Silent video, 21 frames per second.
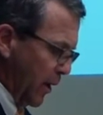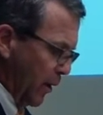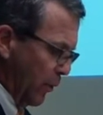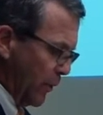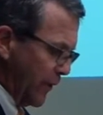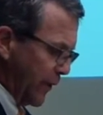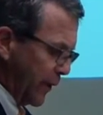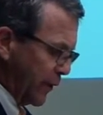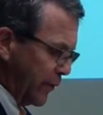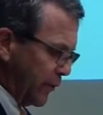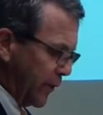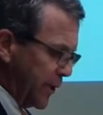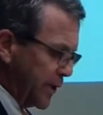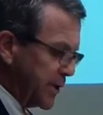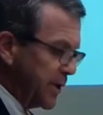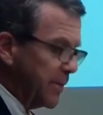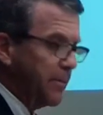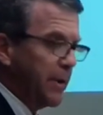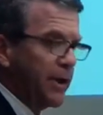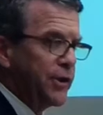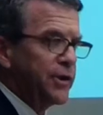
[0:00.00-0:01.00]
We've increased
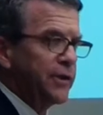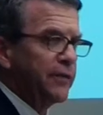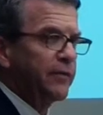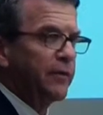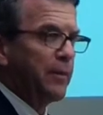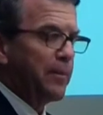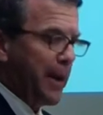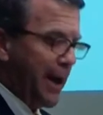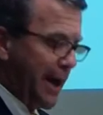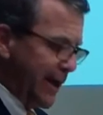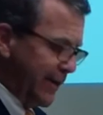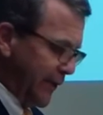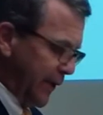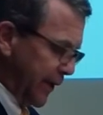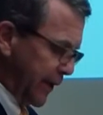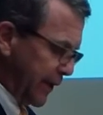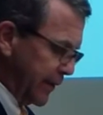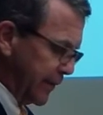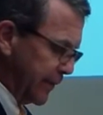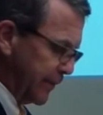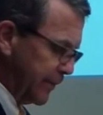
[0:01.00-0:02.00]
the budget for
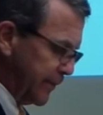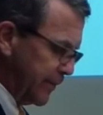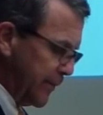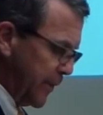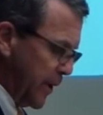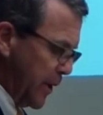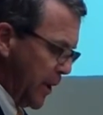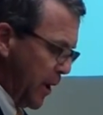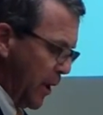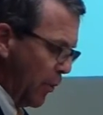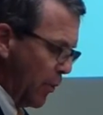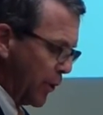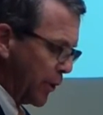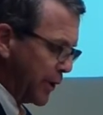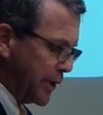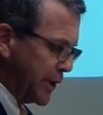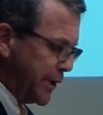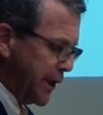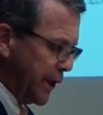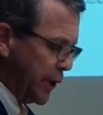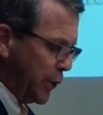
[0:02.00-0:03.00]
paving. We're
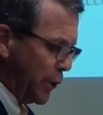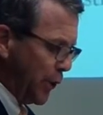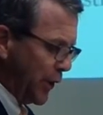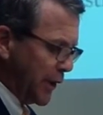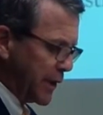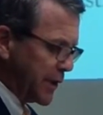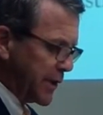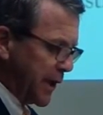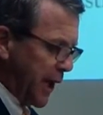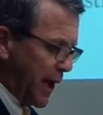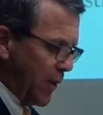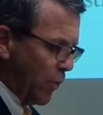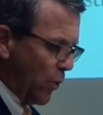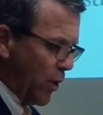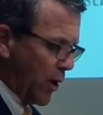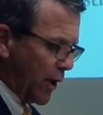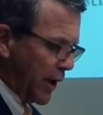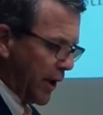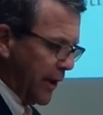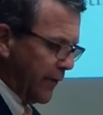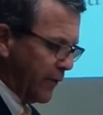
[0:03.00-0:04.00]
continuing the
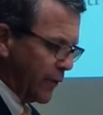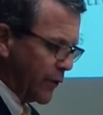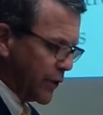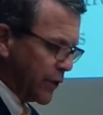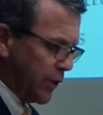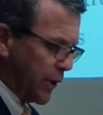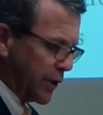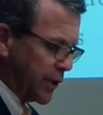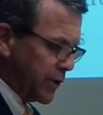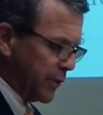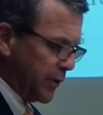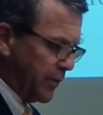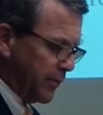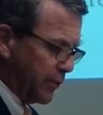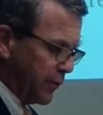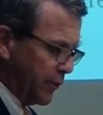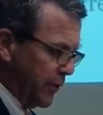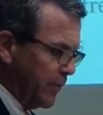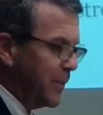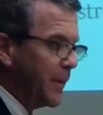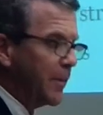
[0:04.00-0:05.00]
sidewalk infrastructure
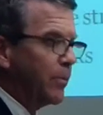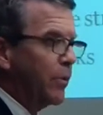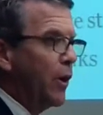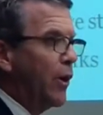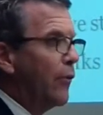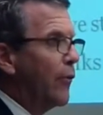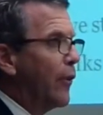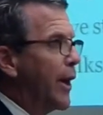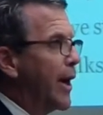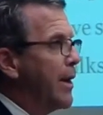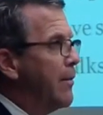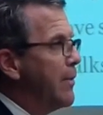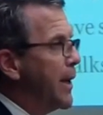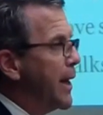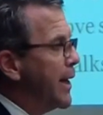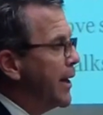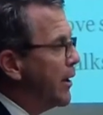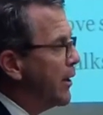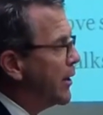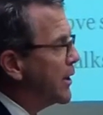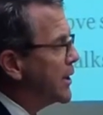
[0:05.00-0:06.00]
improvement program,
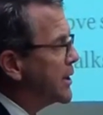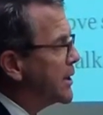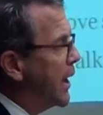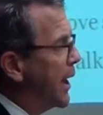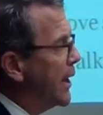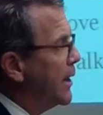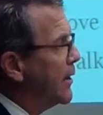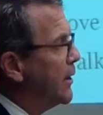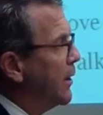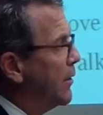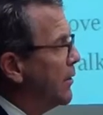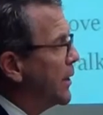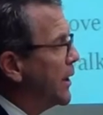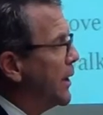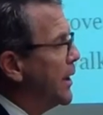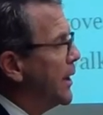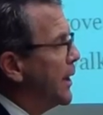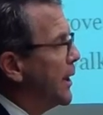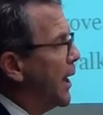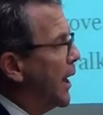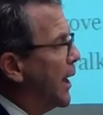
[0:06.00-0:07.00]
and on a side
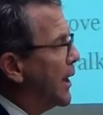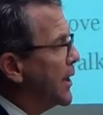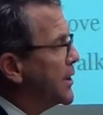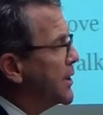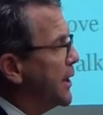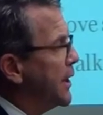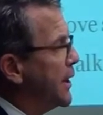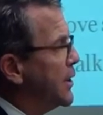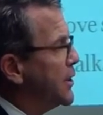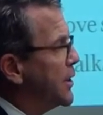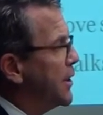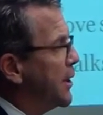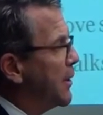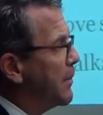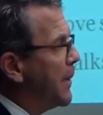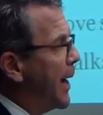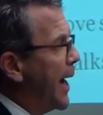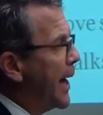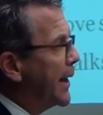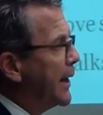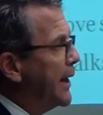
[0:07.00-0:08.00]
note, City Engineer
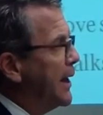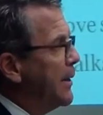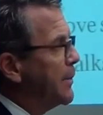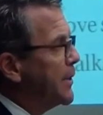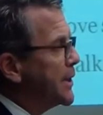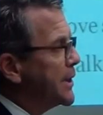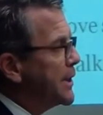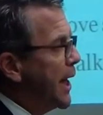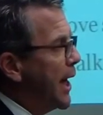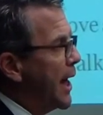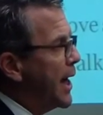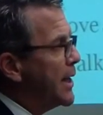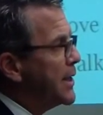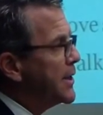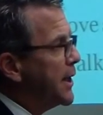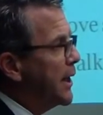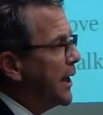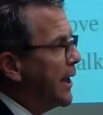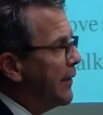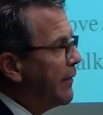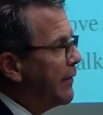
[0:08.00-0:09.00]
Pat Keepus
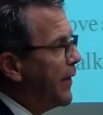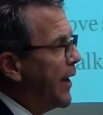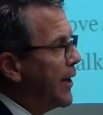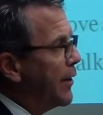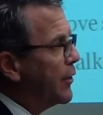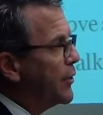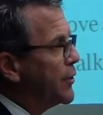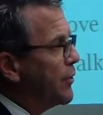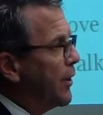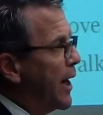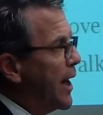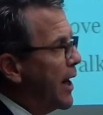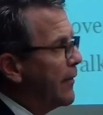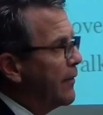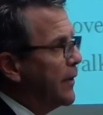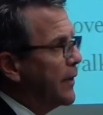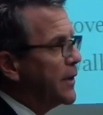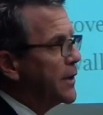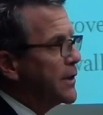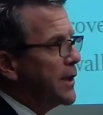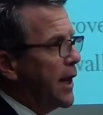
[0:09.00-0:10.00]
has a final
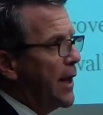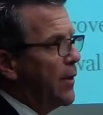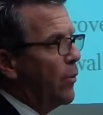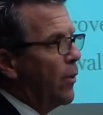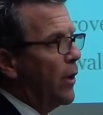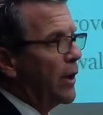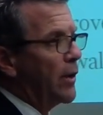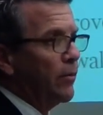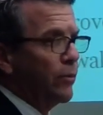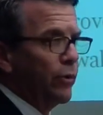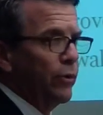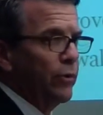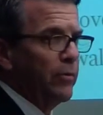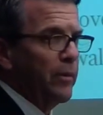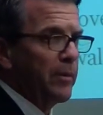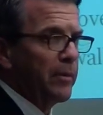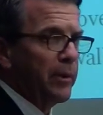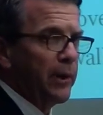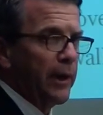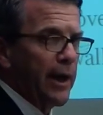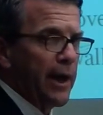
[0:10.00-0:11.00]
draft of the sidewalk
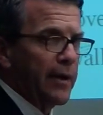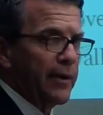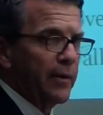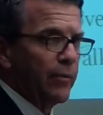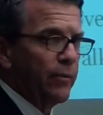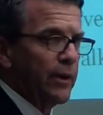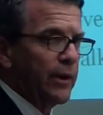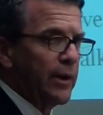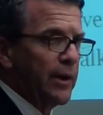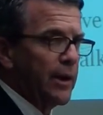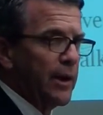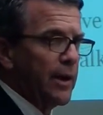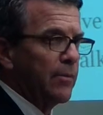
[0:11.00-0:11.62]
improvement plan that we